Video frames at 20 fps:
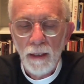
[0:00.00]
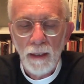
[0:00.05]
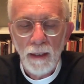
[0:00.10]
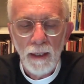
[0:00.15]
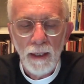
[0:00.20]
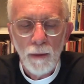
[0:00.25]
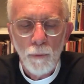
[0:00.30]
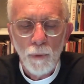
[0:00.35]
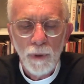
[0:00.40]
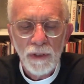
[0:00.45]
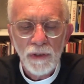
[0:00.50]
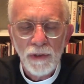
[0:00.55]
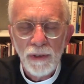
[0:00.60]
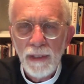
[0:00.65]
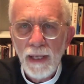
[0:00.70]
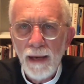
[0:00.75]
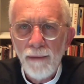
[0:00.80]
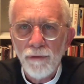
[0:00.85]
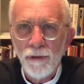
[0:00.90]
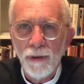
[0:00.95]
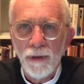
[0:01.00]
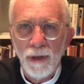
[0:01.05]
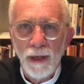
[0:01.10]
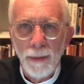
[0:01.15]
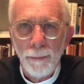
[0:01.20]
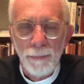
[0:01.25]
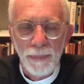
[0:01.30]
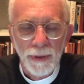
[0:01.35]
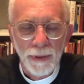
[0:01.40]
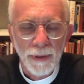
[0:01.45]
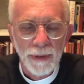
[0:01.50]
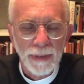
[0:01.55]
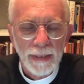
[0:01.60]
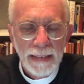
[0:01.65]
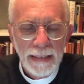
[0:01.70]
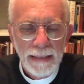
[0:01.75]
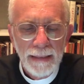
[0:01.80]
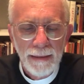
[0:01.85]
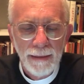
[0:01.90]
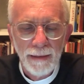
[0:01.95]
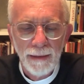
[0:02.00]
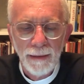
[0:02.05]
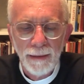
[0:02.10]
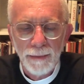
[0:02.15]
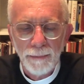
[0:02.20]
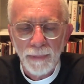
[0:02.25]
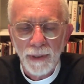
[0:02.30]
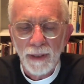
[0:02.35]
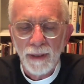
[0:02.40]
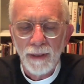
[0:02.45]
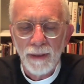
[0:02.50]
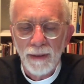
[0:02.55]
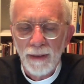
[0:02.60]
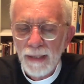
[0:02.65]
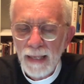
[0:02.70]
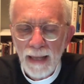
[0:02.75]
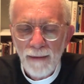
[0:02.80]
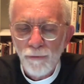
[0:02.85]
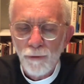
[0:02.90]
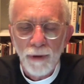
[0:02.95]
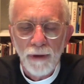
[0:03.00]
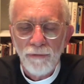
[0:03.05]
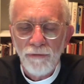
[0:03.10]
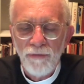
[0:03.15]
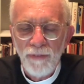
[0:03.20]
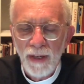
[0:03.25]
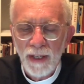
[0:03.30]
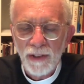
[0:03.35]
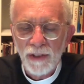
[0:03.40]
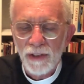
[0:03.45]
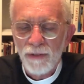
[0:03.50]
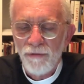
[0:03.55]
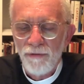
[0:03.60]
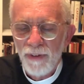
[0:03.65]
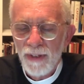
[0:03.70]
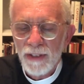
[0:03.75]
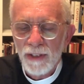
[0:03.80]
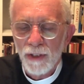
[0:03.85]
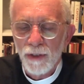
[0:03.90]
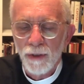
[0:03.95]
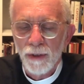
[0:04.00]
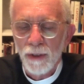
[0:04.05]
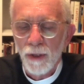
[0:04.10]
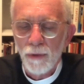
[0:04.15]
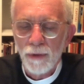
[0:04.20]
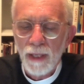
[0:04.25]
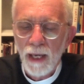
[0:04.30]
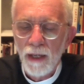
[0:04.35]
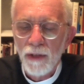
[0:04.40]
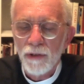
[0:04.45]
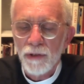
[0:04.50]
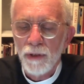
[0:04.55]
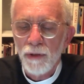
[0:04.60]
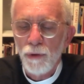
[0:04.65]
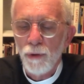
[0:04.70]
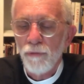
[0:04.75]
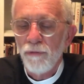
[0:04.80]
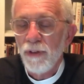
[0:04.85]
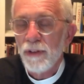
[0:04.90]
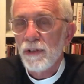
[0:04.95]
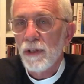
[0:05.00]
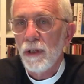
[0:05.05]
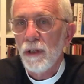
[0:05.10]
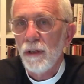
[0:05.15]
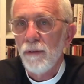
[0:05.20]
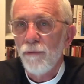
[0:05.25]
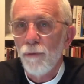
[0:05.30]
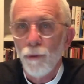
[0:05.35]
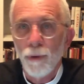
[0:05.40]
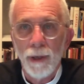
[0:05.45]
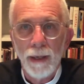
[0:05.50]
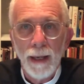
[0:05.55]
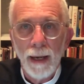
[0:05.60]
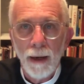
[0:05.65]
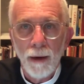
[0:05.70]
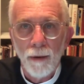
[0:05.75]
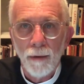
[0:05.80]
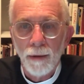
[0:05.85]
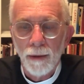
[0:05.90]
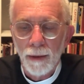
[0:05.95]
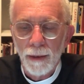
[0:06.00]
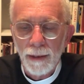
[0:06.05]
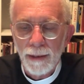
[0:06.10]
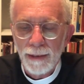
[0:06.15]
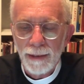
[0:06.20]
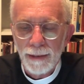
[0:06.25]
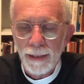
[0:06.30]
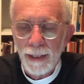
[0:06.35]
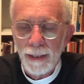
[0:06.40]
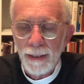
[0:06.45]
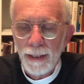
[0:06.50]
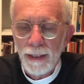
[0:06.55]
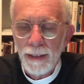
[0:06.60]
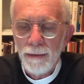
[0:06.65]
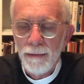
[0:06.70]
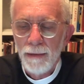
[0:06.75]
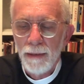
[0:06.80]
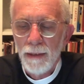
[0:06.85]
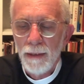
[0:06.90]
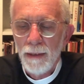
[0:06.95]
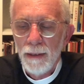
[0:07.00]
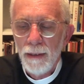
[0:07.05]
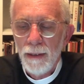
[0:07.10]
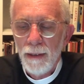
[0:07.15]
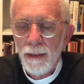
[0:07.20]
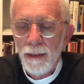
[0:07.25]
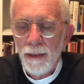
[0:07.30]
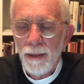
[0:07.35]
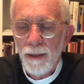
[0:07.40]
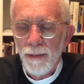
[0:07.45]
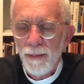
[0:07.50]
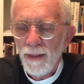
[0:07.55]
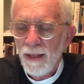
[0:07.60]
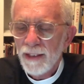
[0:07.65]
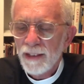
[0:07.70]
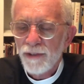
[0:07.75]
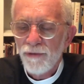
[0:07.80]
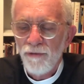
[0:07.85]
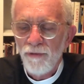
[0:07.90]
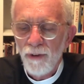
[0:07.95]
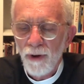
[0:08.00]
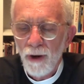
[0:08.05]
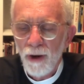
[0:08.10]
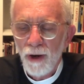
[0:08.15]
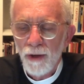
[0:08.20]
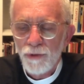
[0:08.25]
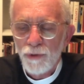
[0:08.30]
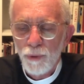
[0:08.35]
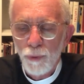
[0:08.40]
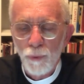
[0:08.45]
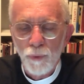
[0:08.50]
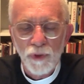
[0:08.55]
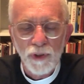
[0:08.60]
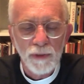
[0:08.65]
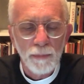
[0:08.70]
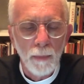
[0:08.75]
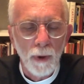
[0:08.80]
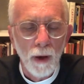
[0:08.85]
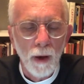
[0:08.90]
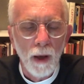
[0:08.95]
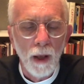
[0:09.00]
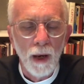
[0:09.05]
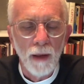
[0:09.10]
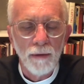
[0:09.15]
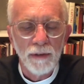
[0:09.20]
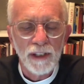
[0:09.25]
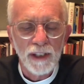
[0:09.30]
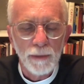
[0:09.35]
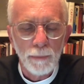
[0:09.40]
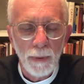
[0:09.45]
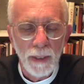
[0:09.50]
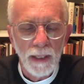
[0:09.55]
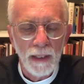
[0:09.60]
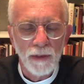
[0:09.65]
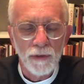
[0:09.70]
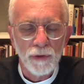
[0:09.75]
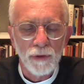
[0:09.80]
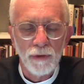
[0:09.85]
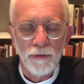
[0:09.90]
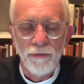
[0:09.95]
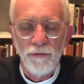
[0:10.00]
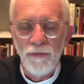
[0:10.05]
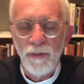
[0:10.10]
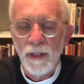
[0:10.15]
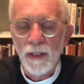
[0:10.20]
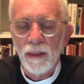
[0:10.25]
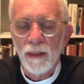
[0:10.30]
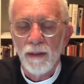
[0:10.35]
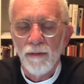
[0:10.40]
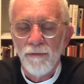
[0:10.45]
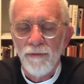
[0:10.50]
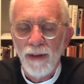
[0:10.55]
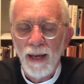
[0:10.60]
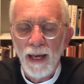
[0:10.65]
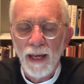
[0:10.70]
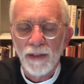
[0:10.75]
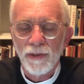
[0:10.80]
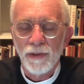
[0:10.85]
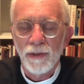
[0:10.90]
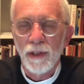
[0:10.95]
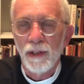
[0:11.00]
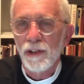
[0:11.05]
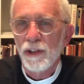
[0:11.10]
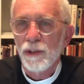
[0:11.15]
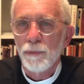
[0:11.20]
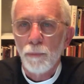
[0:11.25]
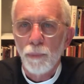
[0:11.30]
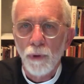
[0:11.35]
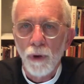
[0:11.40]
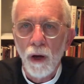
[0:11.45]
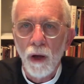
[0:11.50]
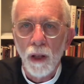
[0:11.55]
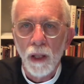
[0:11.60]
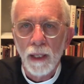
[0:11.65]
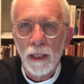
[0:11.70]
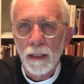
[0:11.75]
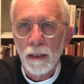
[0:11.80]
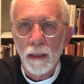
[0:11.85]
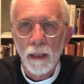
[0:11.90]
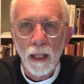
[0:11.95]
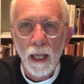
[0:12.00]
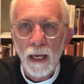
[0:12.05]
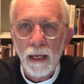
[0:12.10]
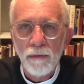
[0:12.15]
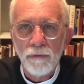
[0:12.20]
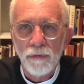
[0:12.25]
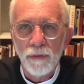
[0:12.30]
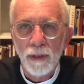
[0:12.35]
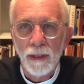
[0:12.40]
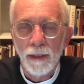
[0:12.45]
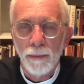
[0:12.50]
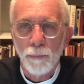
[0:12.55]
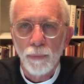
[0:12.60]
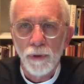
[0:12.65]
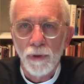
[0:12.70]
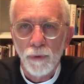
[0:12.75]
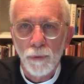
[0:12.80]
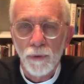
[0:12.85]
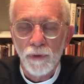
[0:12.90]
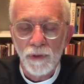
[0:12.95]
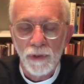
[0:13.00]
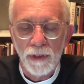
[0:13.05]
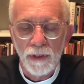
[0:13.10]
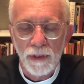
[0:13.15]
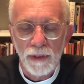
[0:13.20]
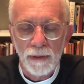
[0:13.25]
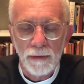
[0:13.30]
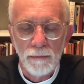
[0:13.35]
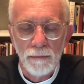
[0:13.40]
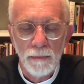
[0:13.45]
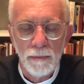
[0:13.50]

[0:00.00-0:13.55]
It was never a building, but never a fixed physical location you visited for an hour on Sunday. That's far too small a space to fit the vast and sprawling life that it produces.